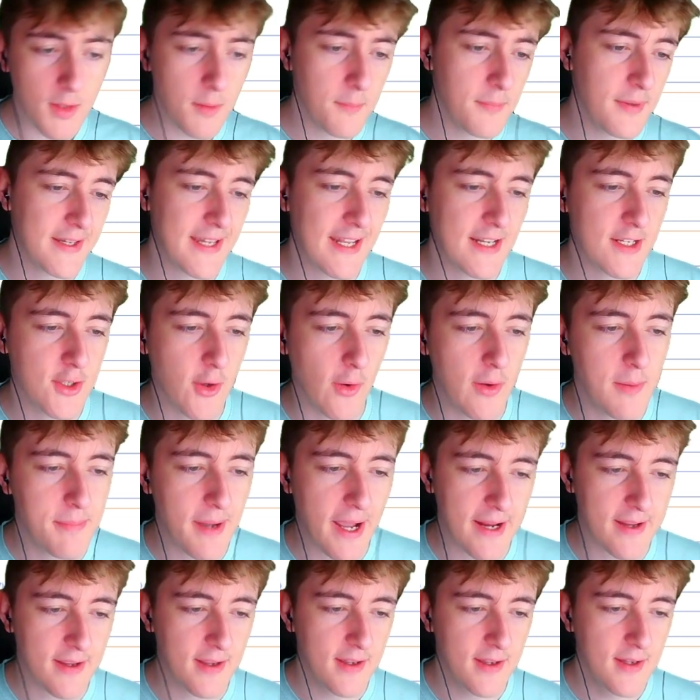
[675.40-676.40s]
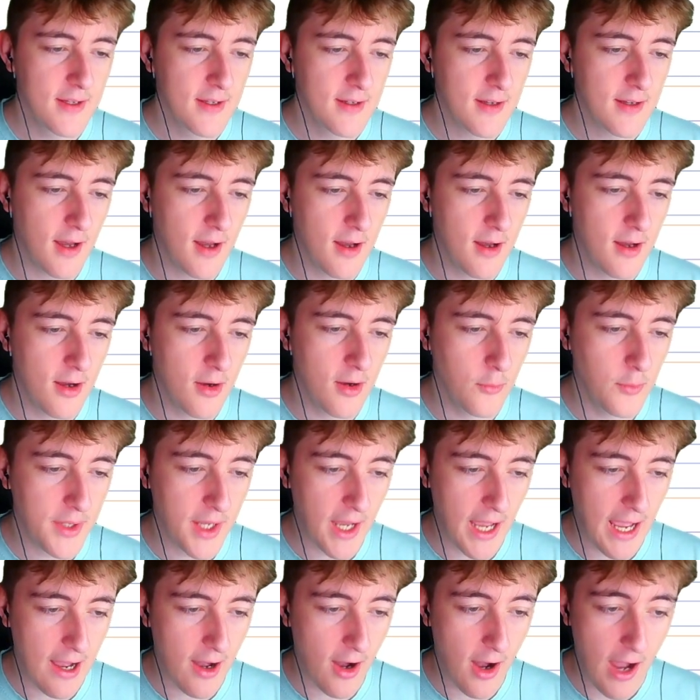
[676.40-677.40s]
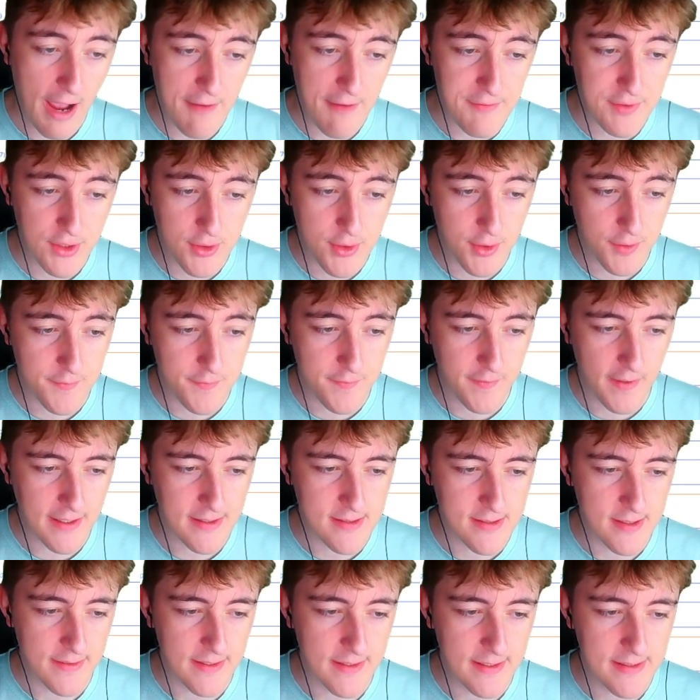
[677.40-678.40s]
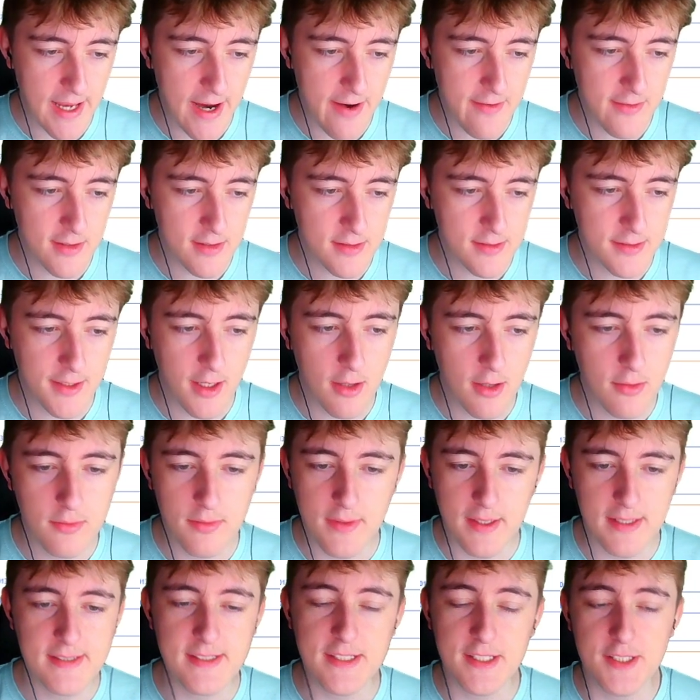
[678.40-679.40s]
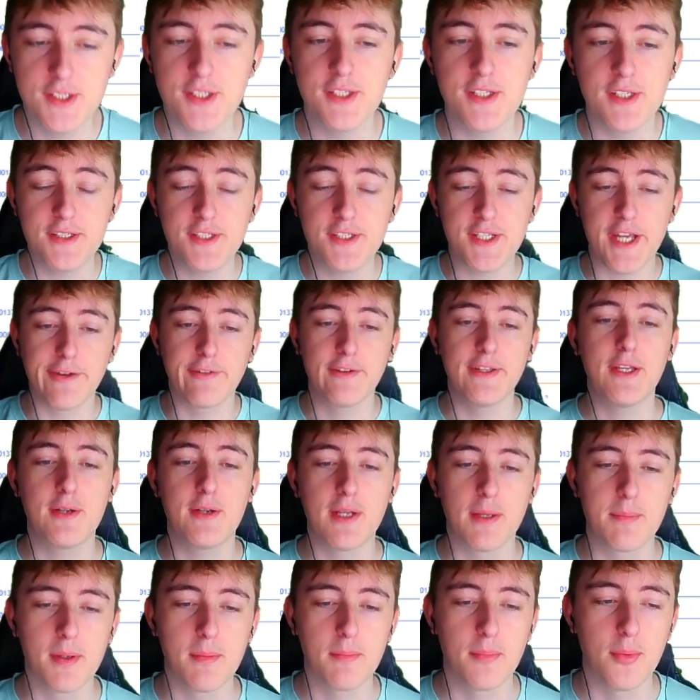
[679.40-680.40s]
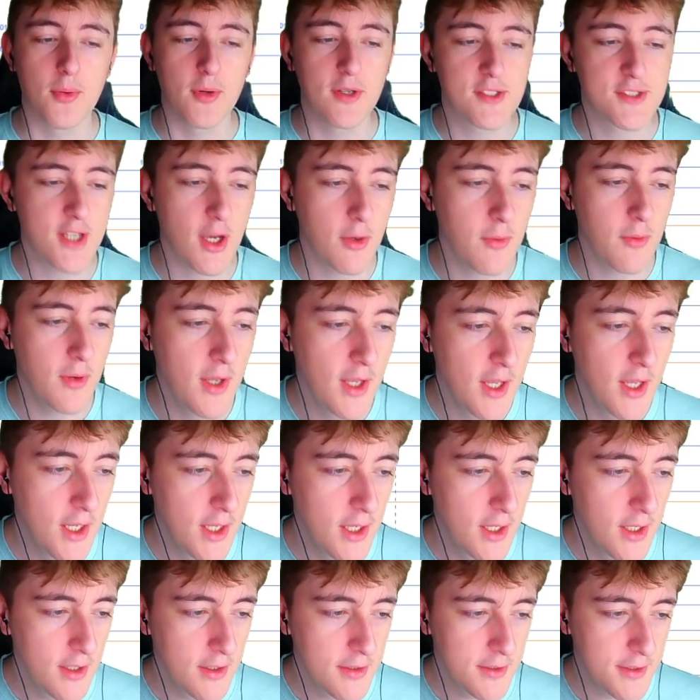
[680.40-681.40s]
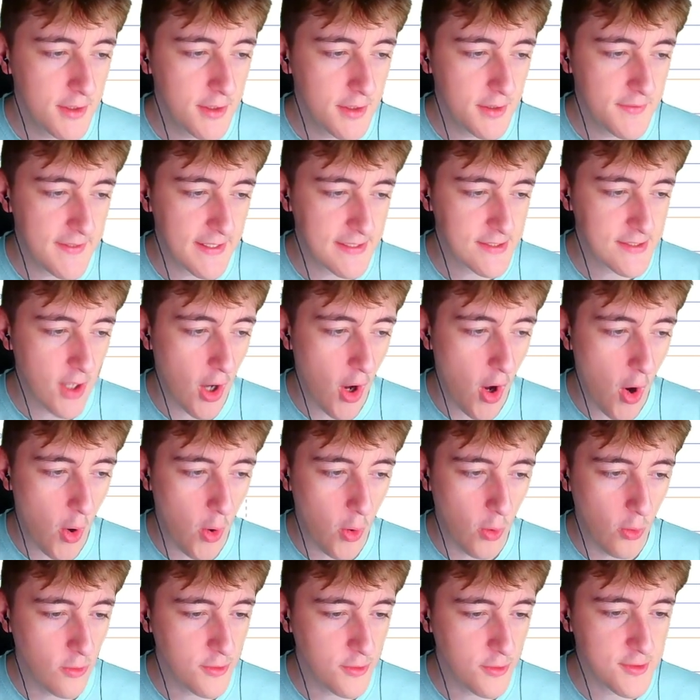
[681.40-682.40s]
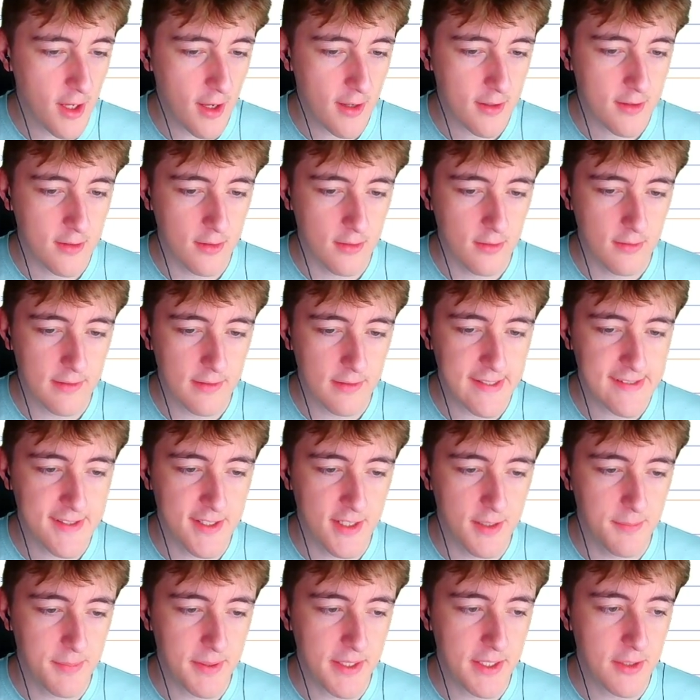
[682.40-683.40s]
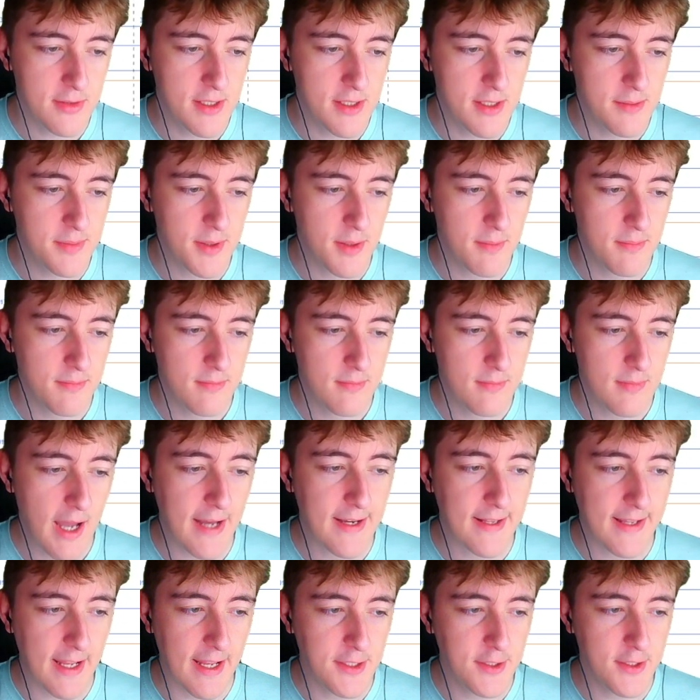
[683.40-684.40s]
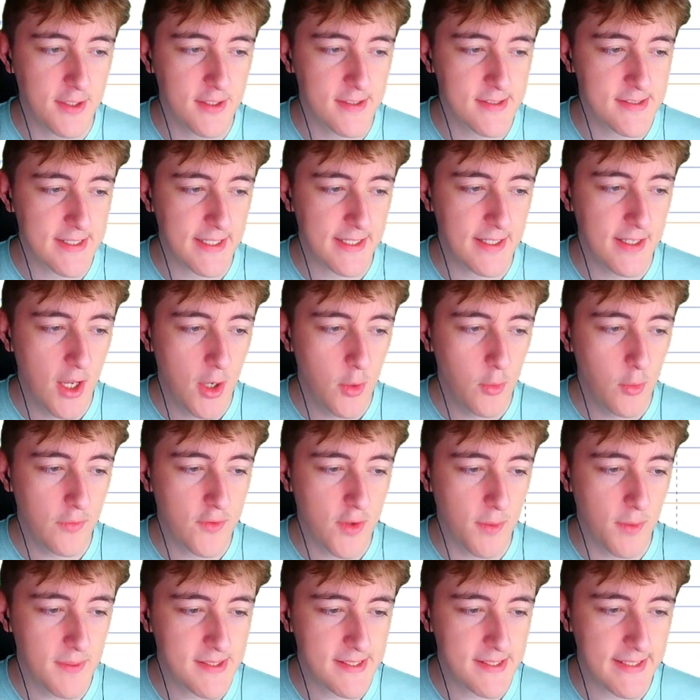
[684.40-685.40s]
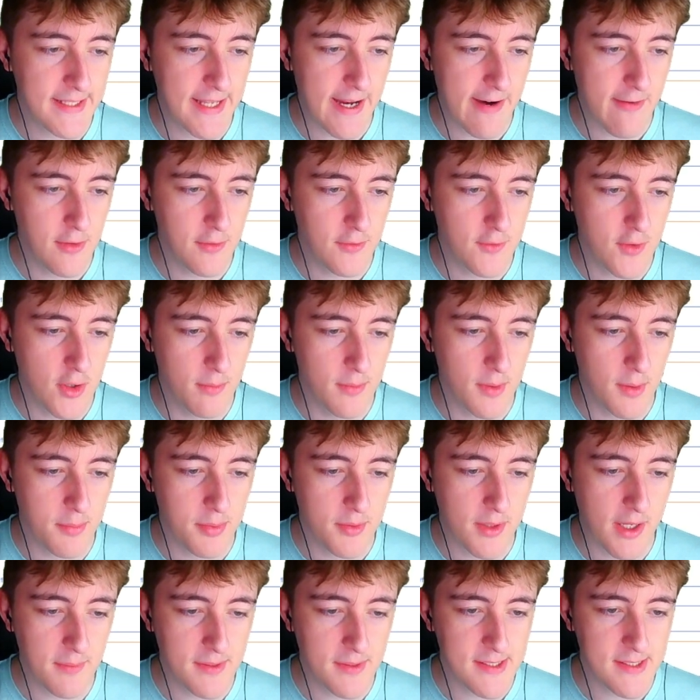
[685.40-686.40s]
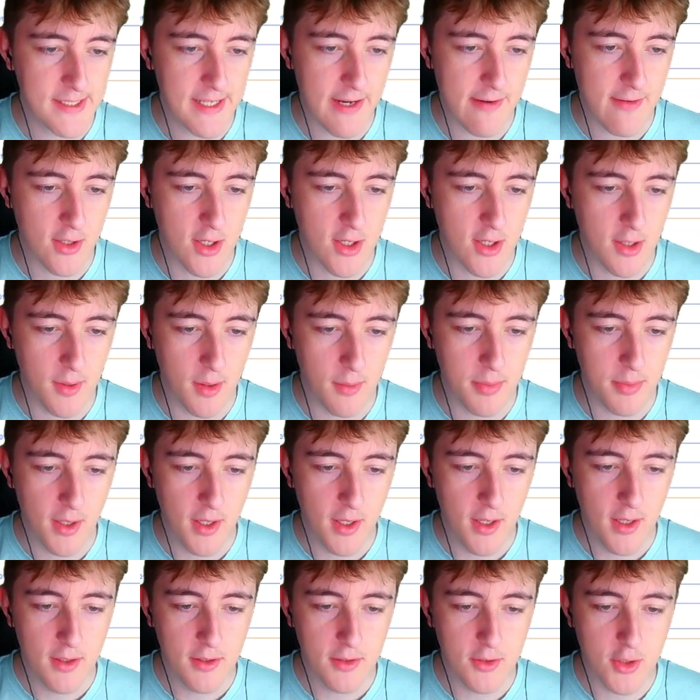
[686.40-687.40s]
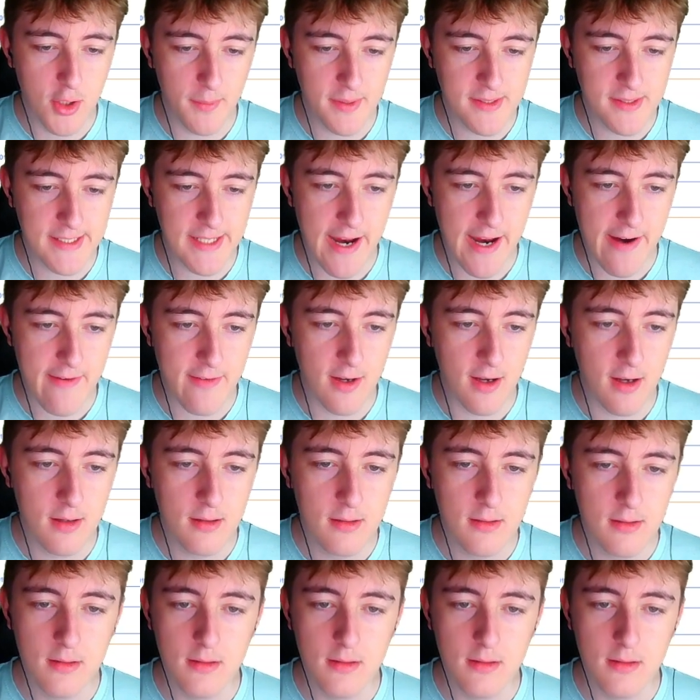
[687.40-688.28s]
Again, going back, we are having good fights at these areas. This is general equilibrium points. So this whole circle is going to be equilibrium. And again, you can see we've come into the area, come up, come into the area, come up, come into the area,